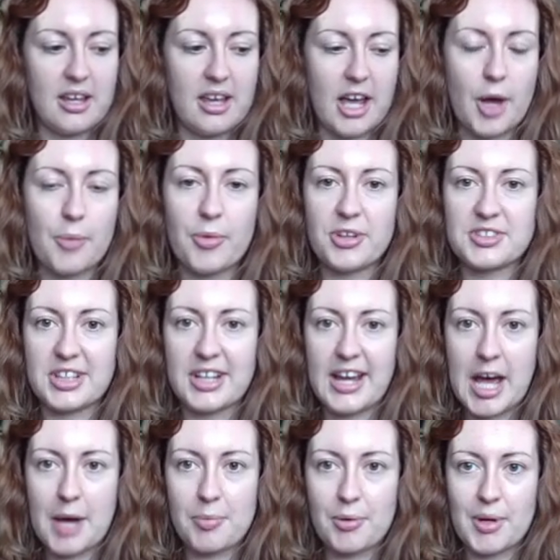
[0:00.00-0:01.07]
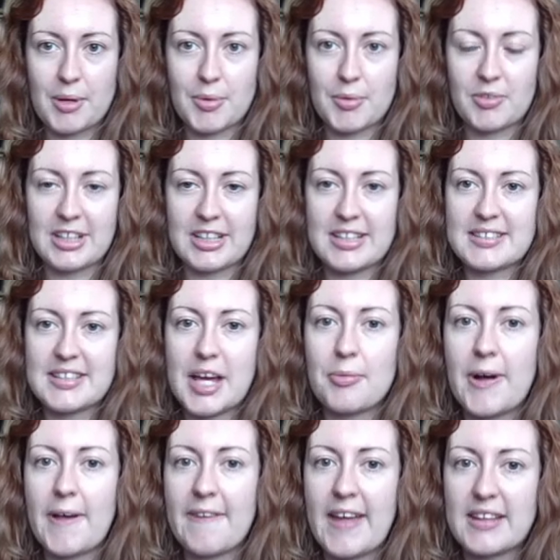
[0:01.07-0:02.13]
And what's going to happen when we release that?
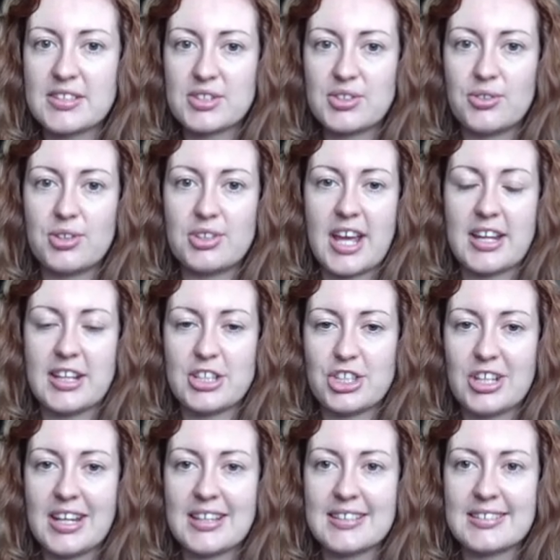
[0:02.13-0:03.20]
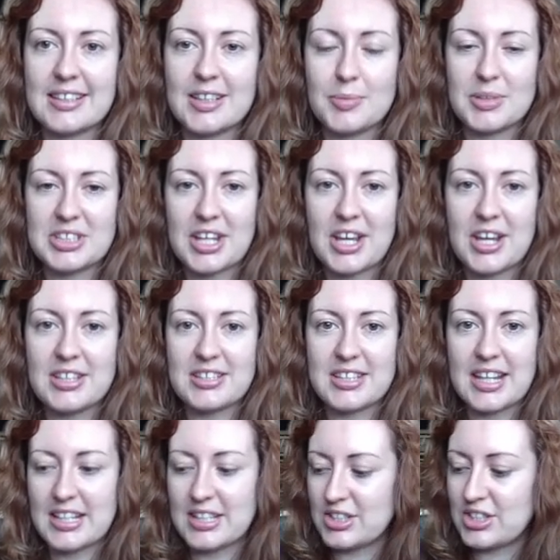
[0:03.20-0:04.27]
Well, that stored energy is going to be turned
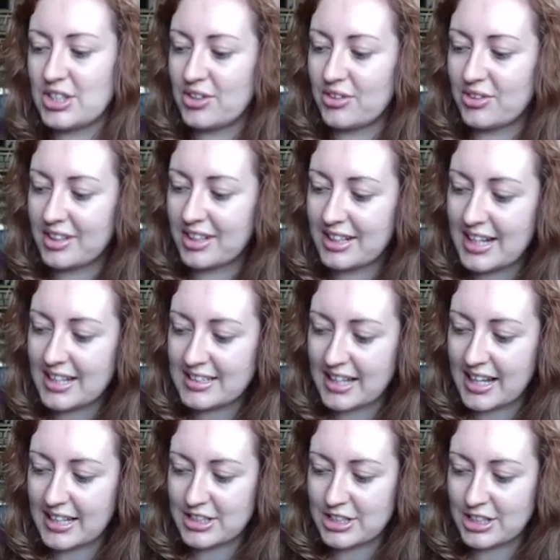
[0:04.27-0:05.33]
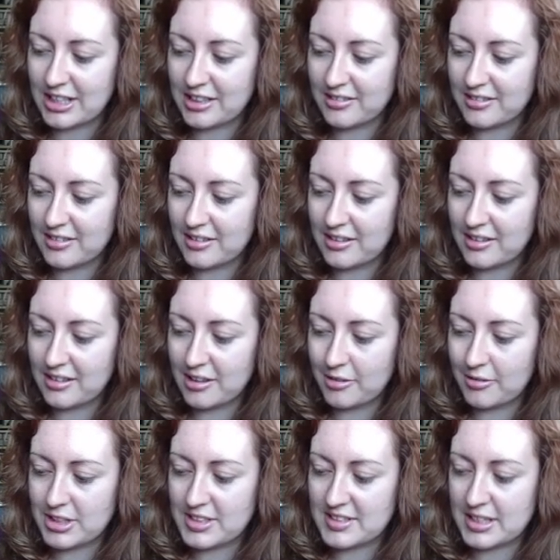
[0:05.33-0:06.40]
into kinetic energy,
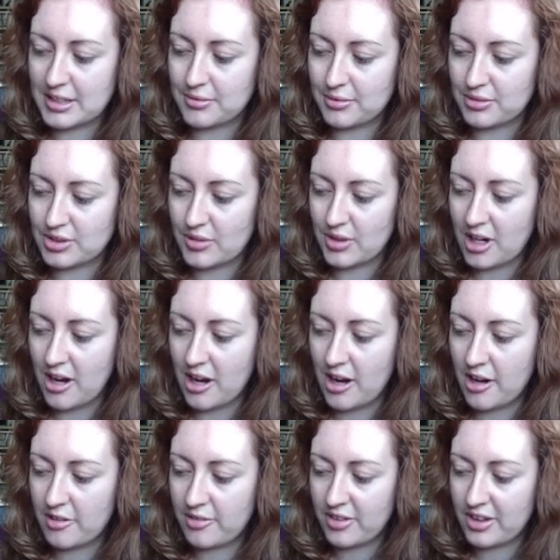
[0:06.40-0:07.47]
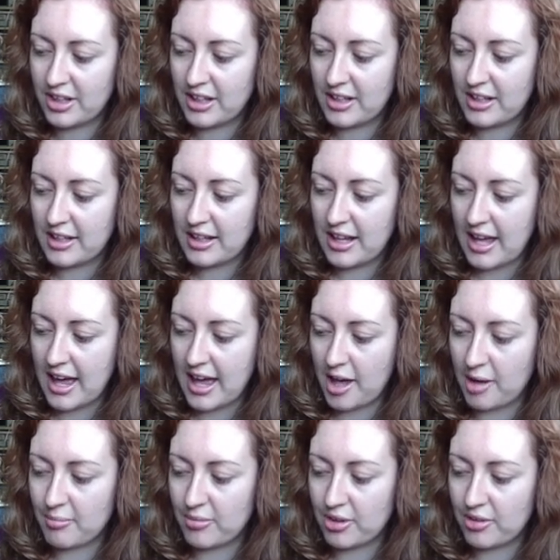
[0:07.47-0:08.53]
which is equal to a half
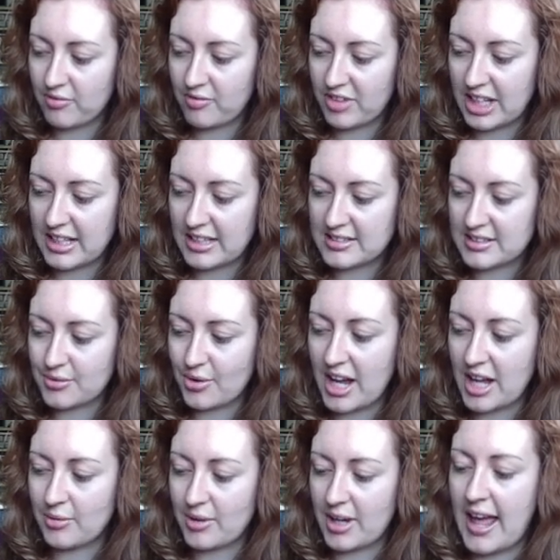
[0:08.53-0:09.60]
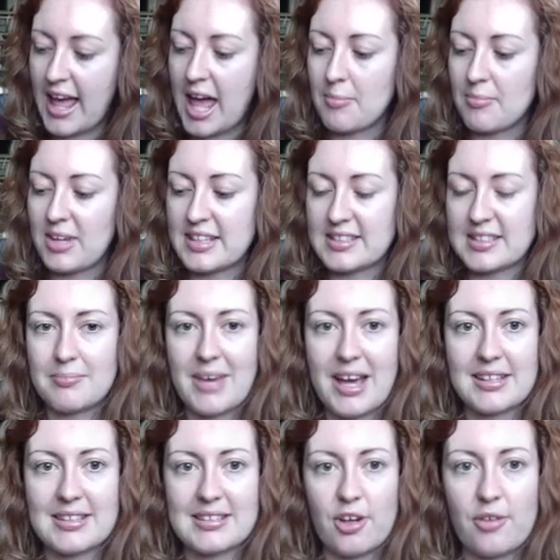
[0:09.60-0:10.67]
mv squared, where m is the
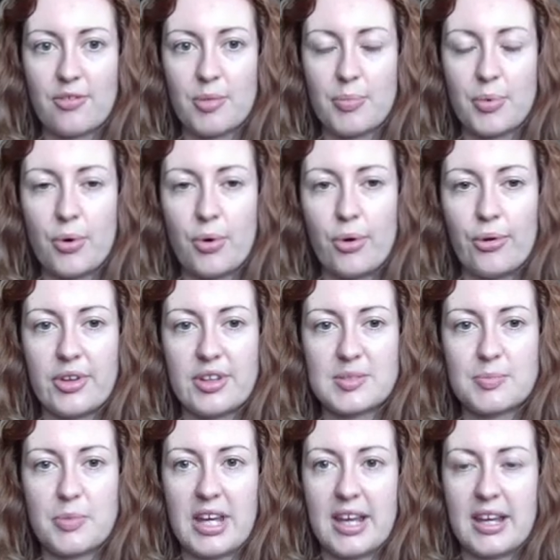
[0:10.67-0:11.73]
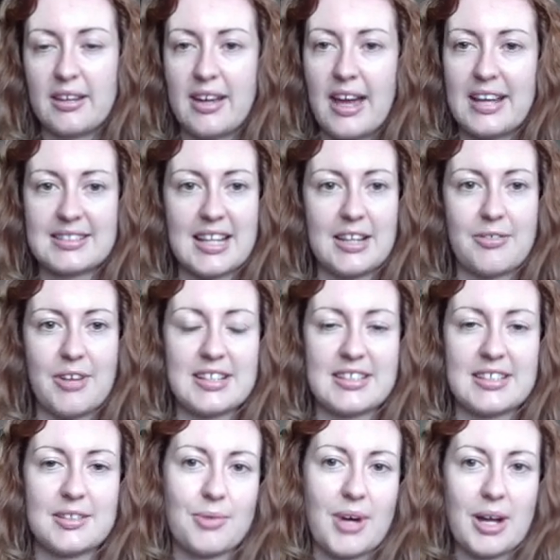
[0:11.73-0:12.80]
mass of the ball that's being
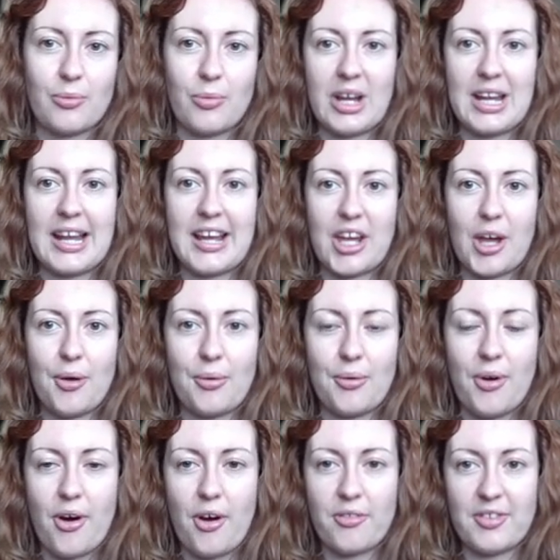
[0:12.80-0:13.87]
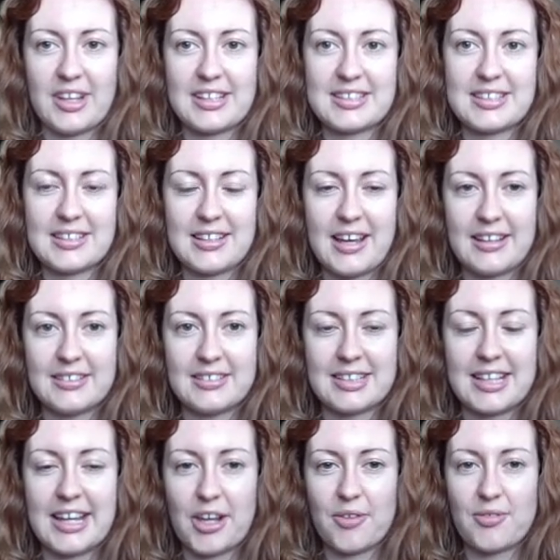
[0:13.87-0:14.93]
accelerated when we let go of it and
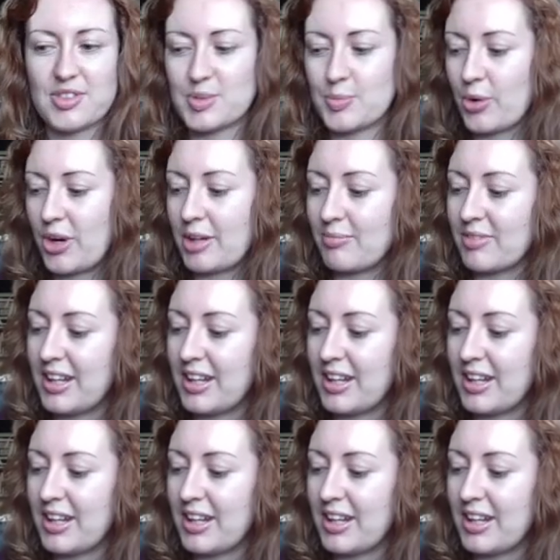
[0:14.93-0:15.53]
let go of the spring.